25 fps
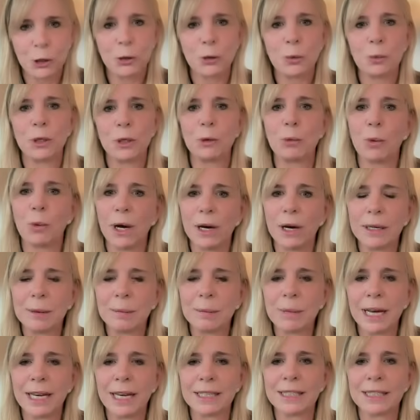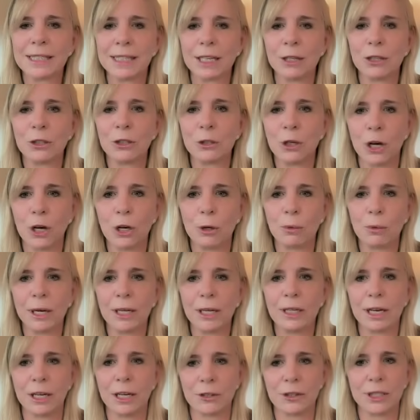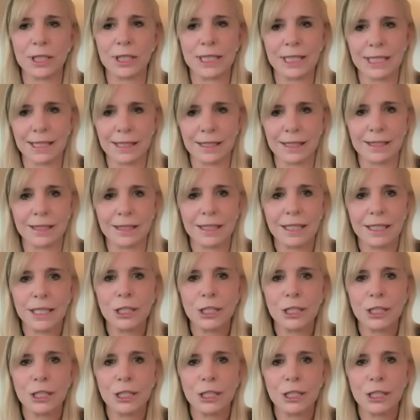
We welcome back Sarah Longwell under the tent.